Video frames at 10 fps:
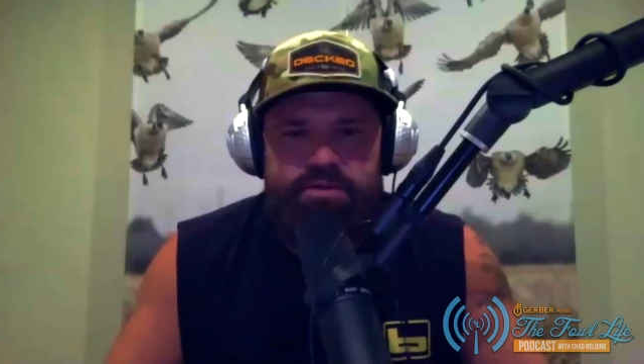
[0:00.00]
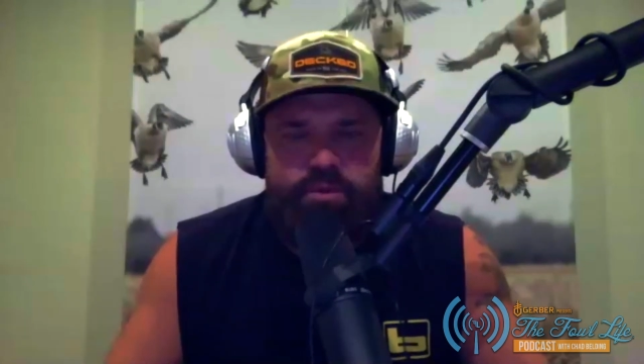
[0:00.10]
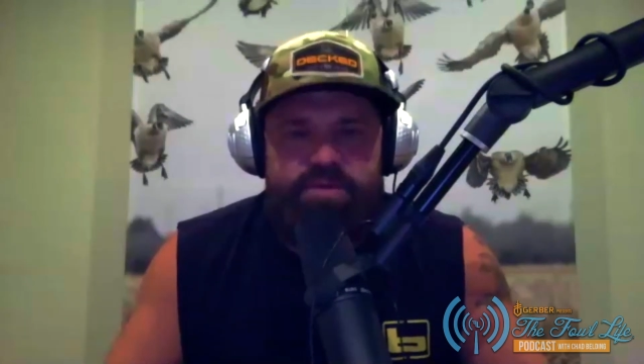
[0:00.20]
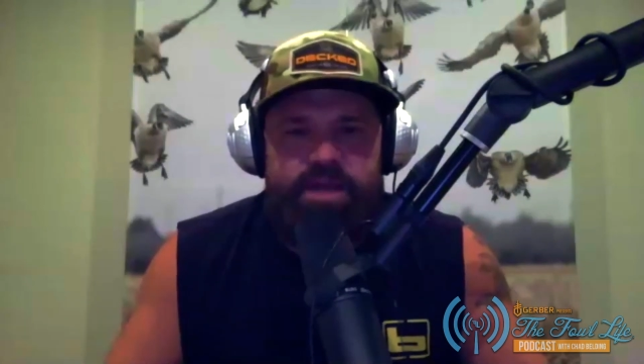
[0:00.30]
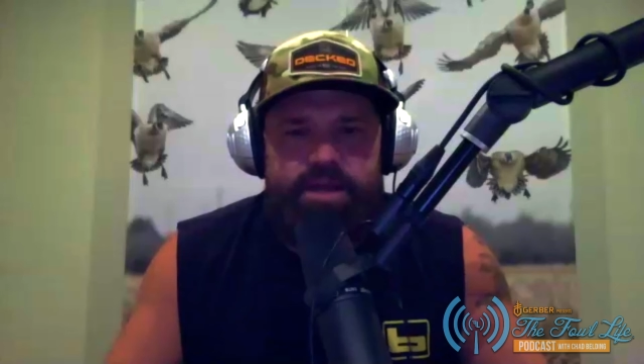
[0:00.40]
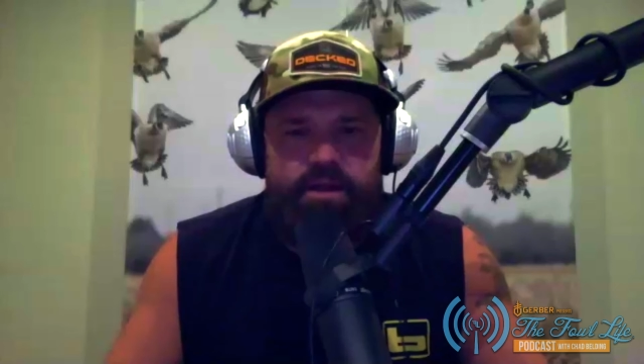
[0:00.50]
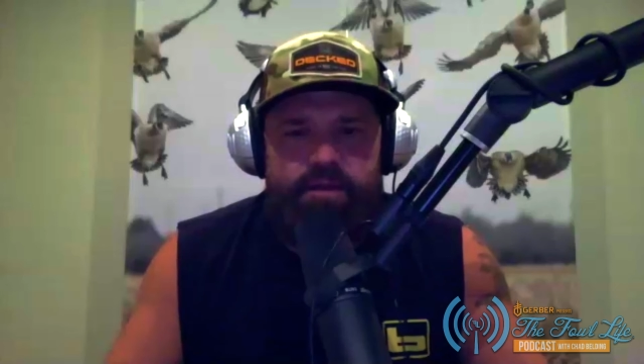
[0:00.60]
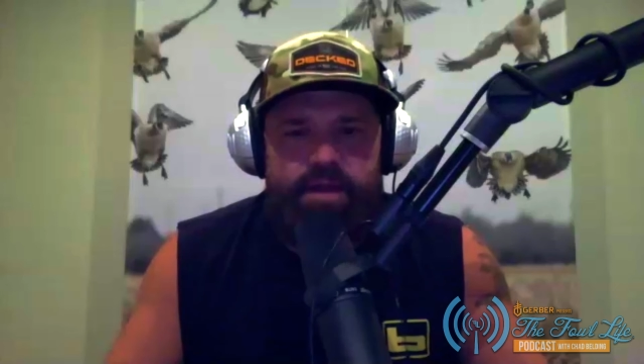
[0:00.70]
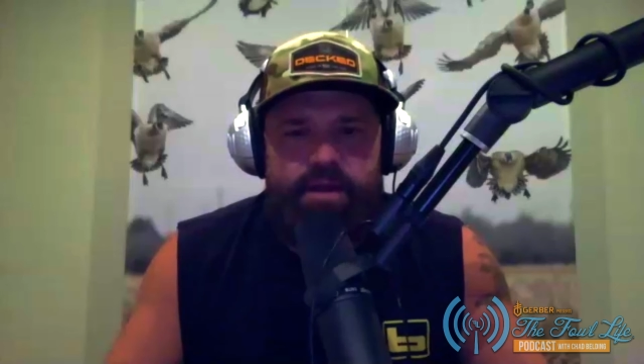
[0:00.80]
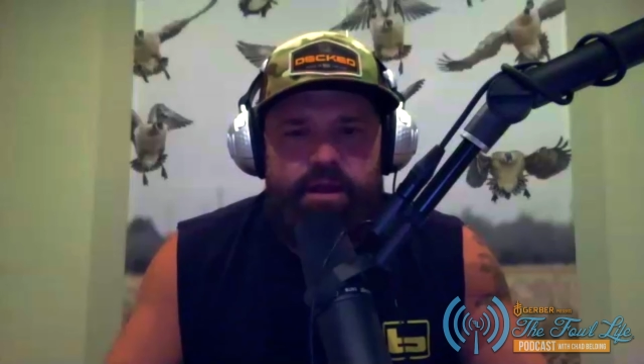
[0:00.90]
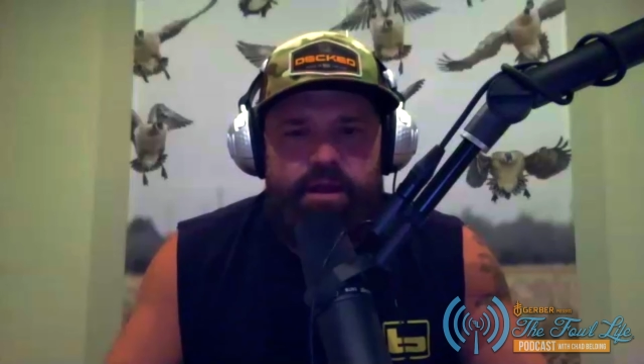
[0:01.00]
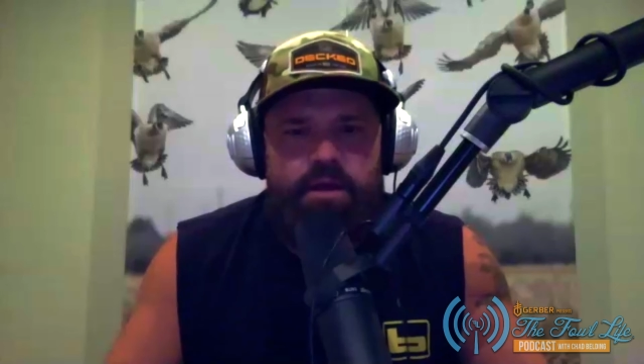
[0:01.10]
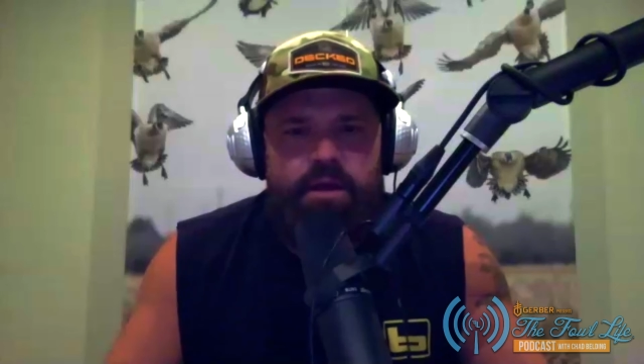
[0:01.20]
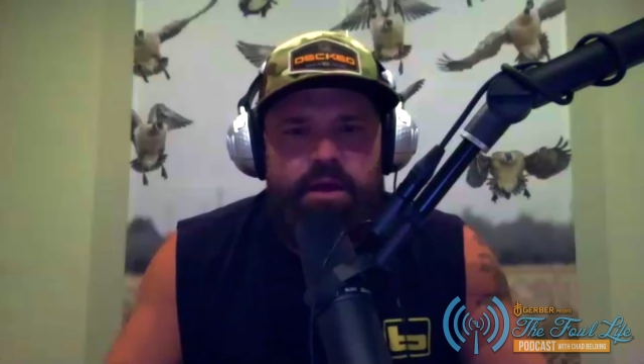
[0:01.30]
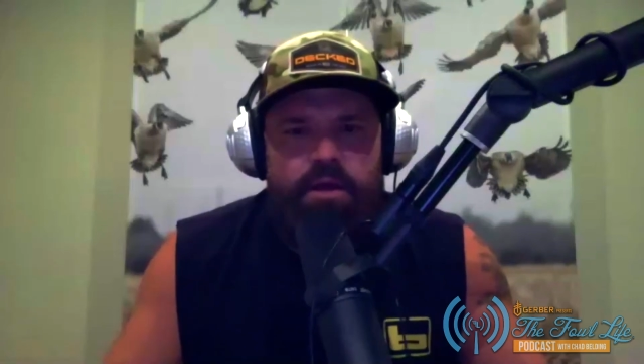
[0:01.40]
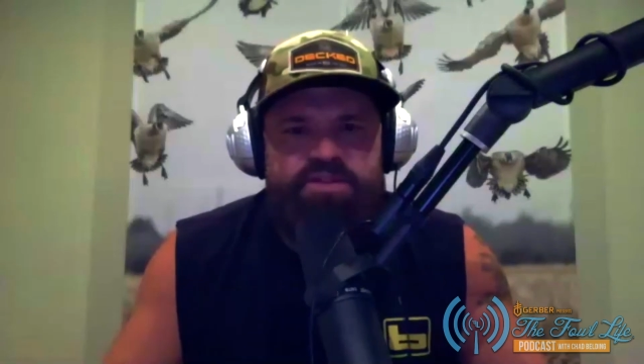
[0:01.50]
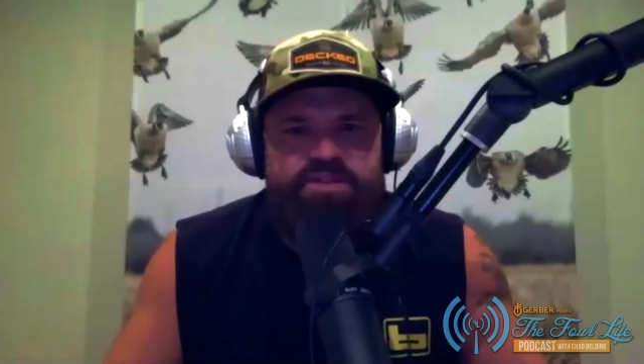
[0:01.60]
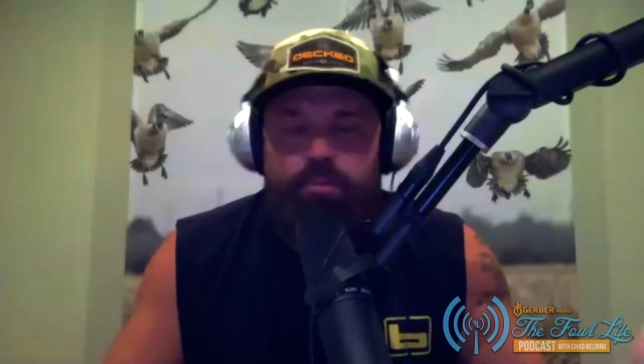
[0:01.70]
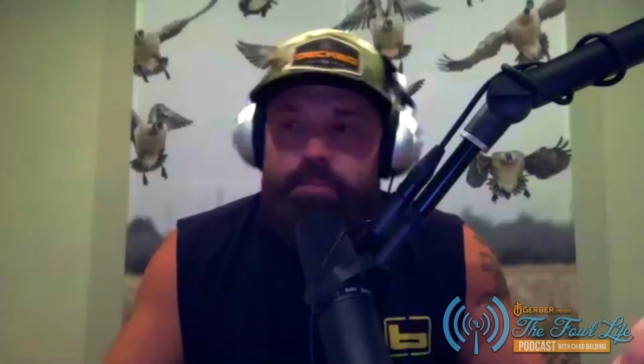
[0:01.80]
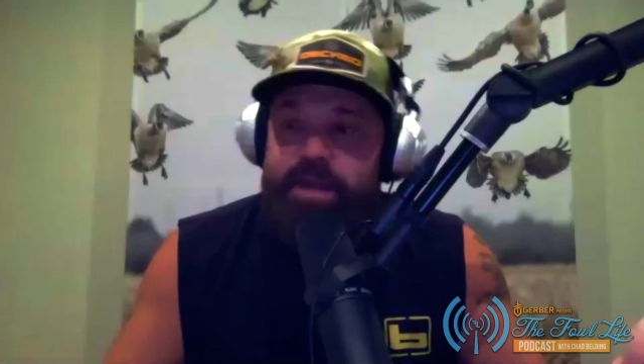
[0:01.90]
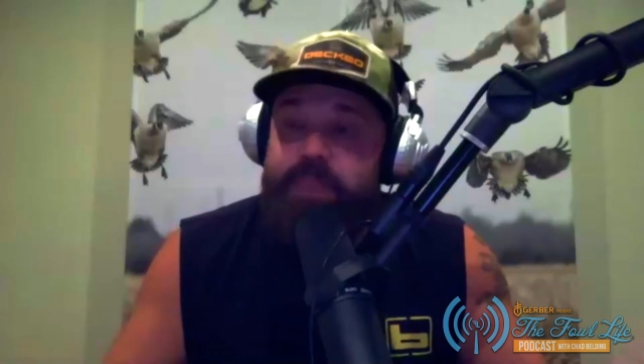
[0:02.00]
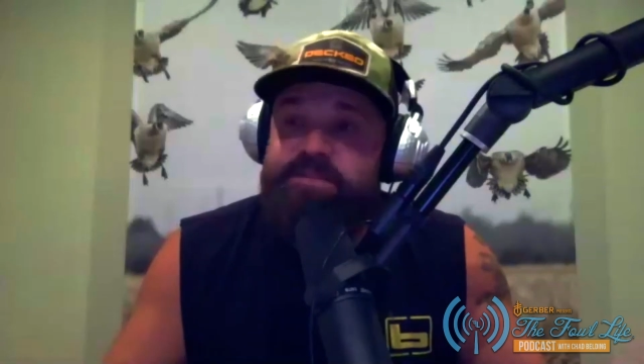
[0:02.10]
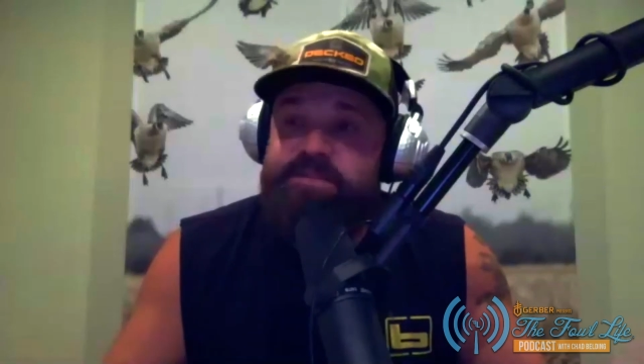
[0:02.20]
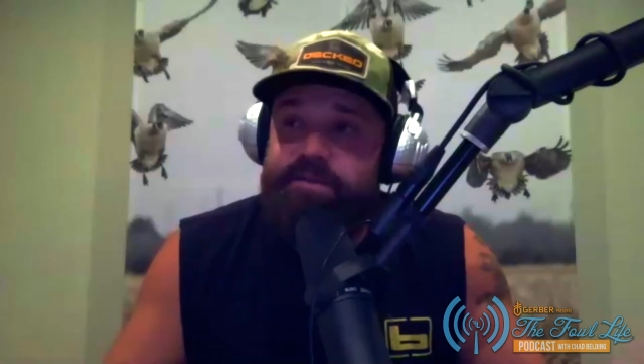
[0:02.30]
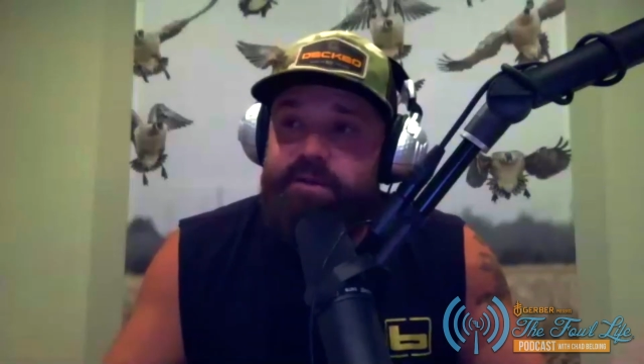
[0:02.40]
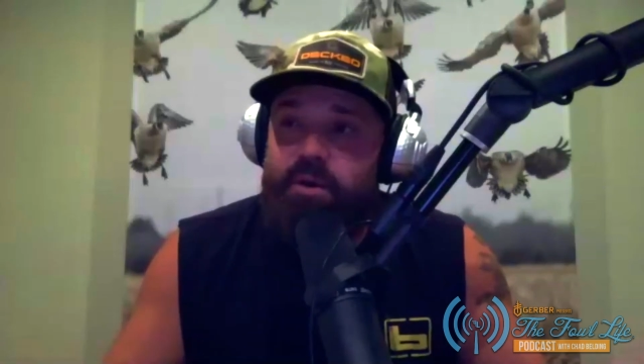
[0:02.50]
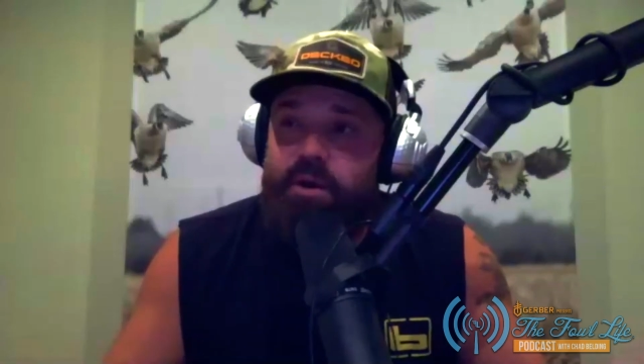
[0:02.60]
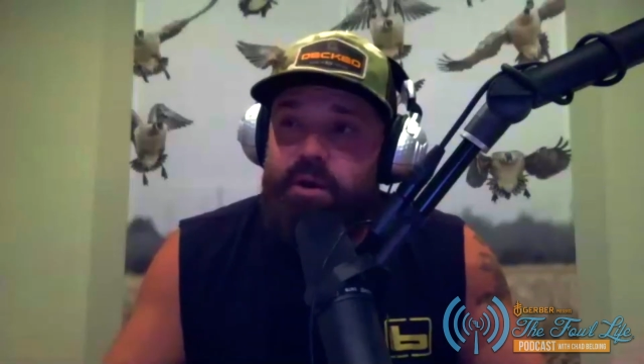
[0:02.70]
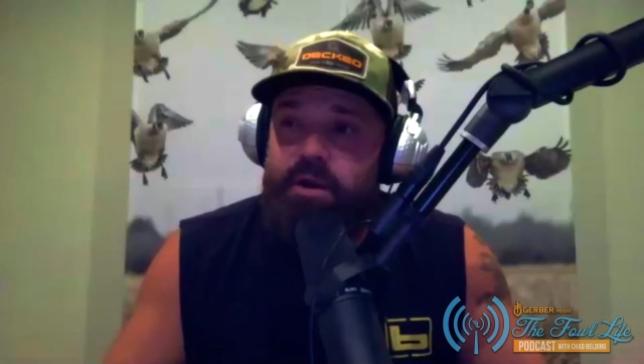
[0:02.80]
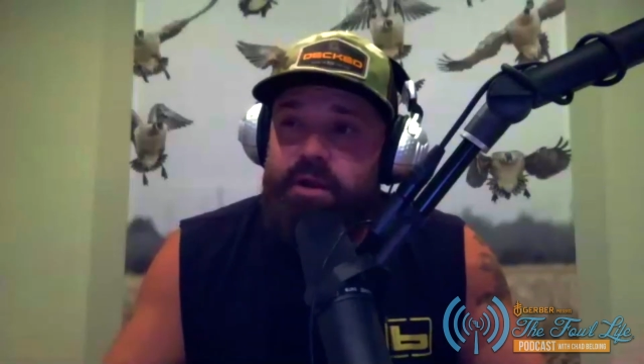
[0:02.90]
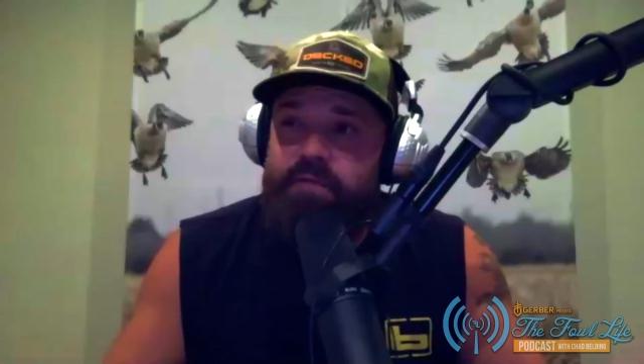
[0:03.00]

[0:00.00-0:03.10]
do what they did on that day. So I'm sitting there going,